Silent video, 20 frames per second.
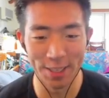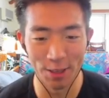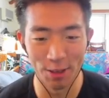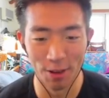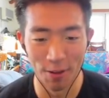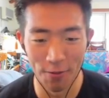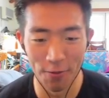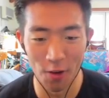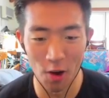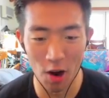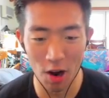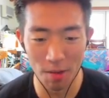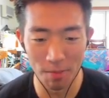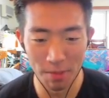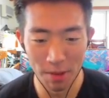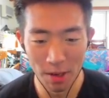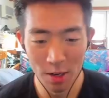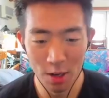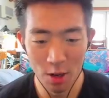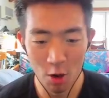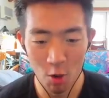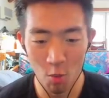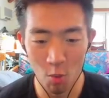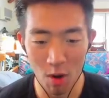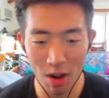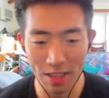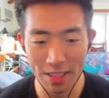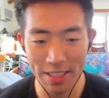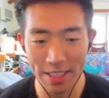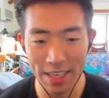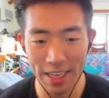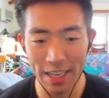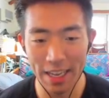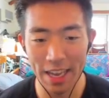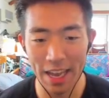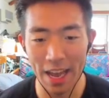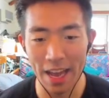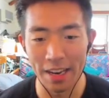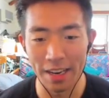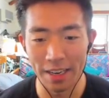uniform once
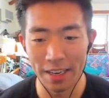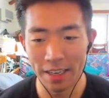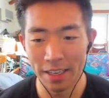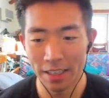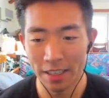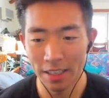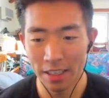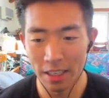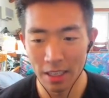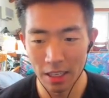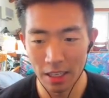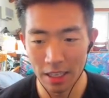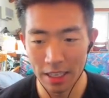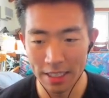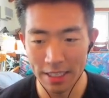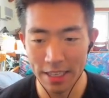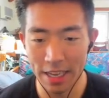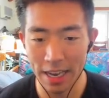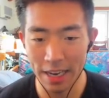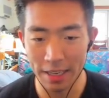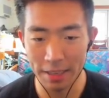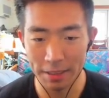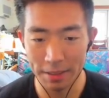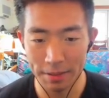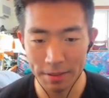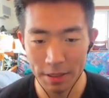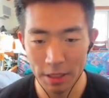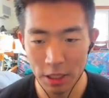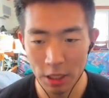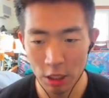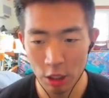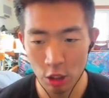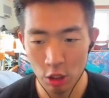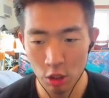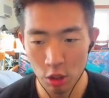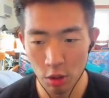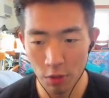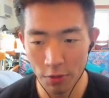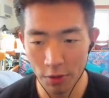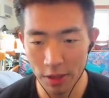again. Let's get it. Let's
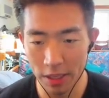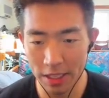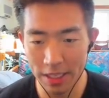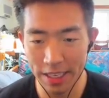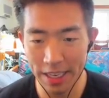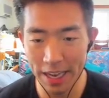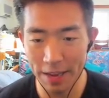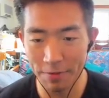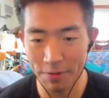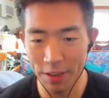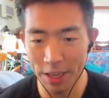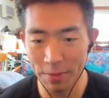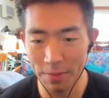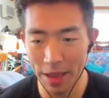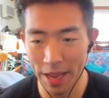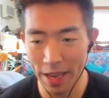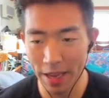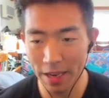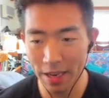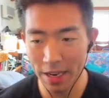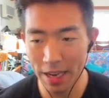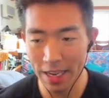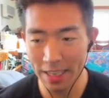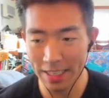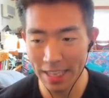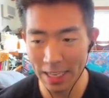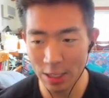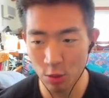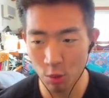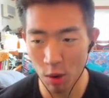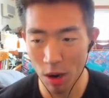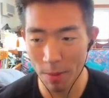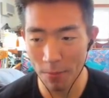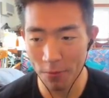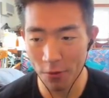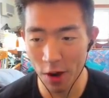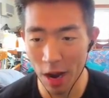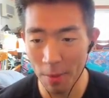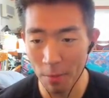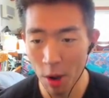do it for the DMV, man, as that's where I'm
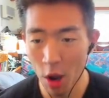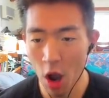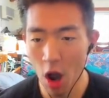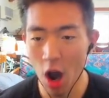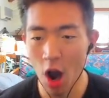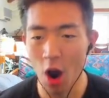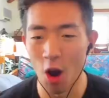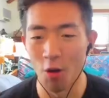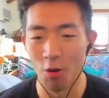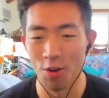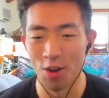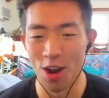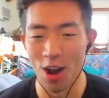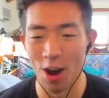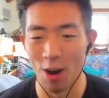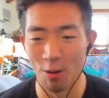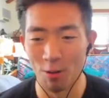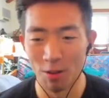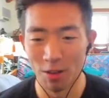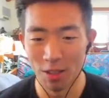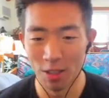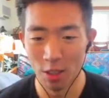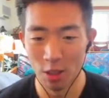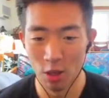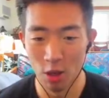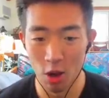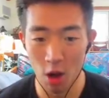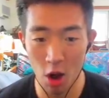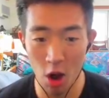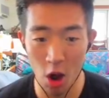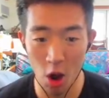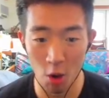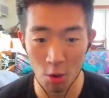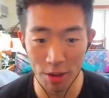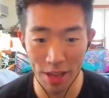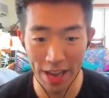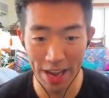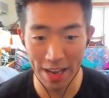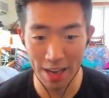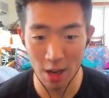from. Oh, no. Oh,
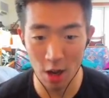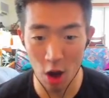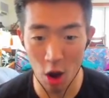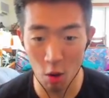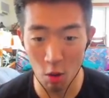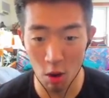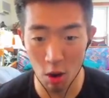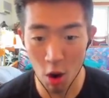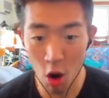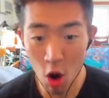yeah. Oh!